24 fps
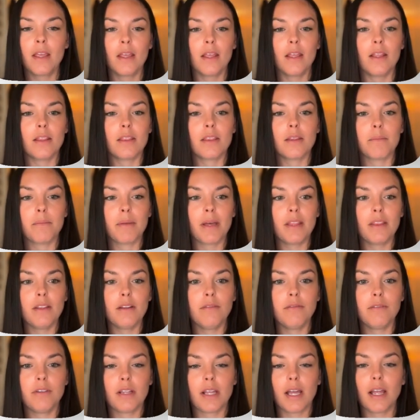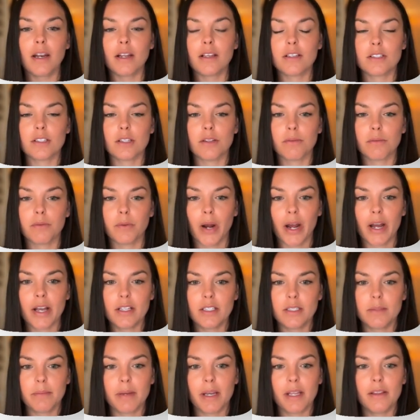The method for that is the
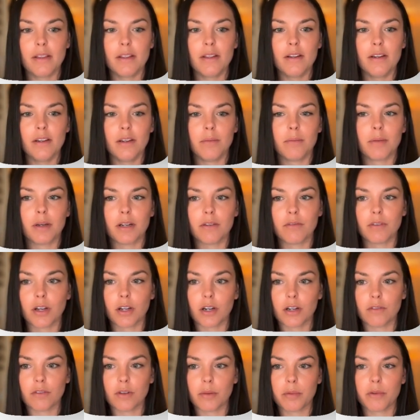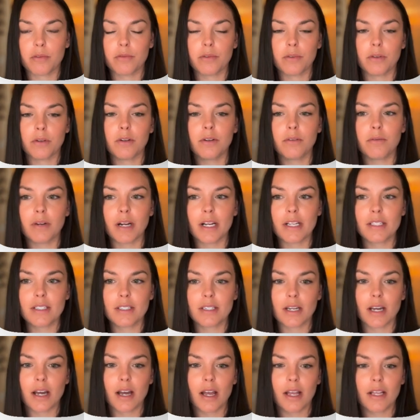RICE method. You might have heard of it before:
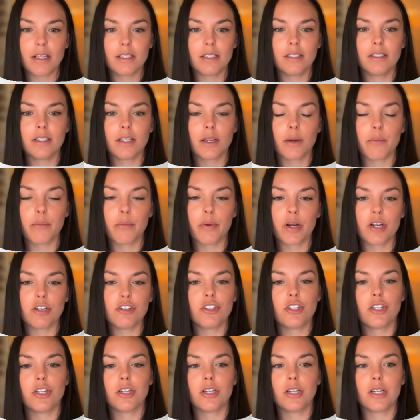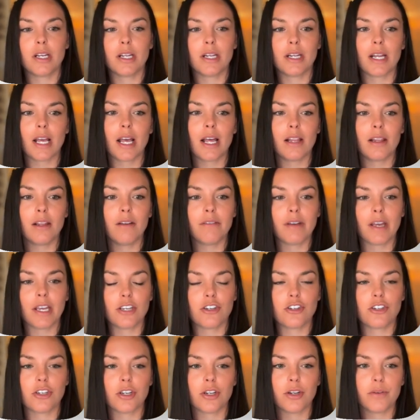rest, ice, compression, and
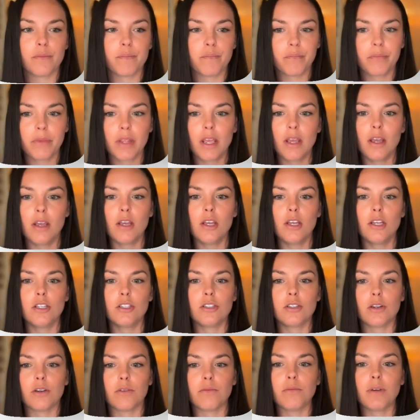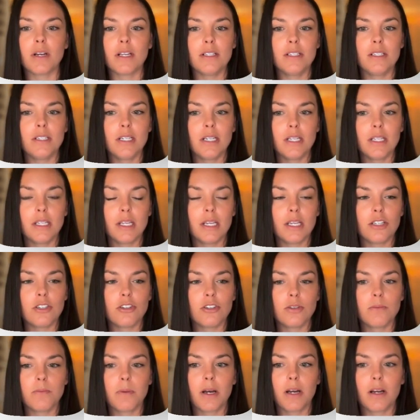elevation. So resting the
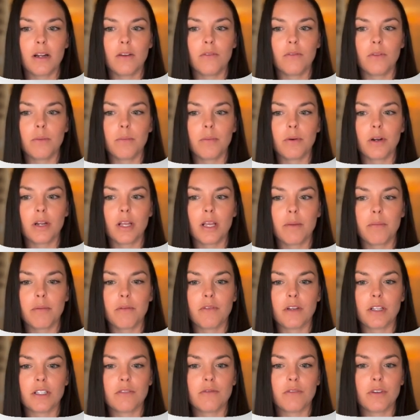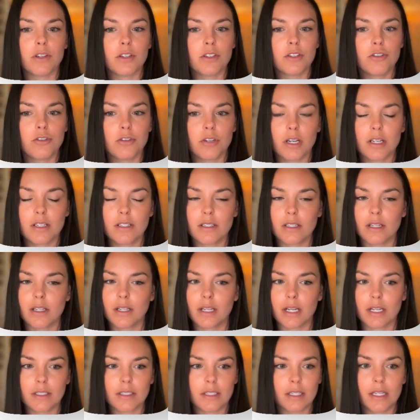injured part of the body prevents further stress,
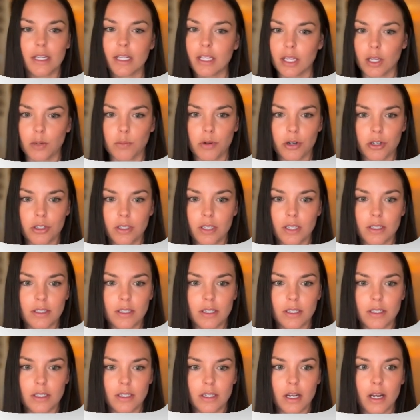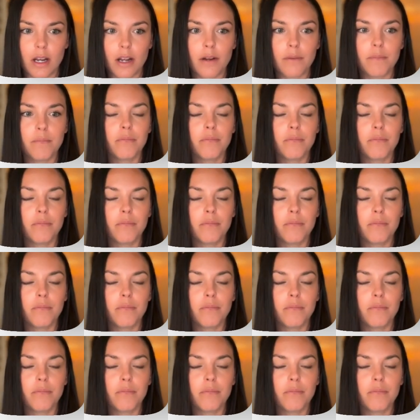allows the healing process to start.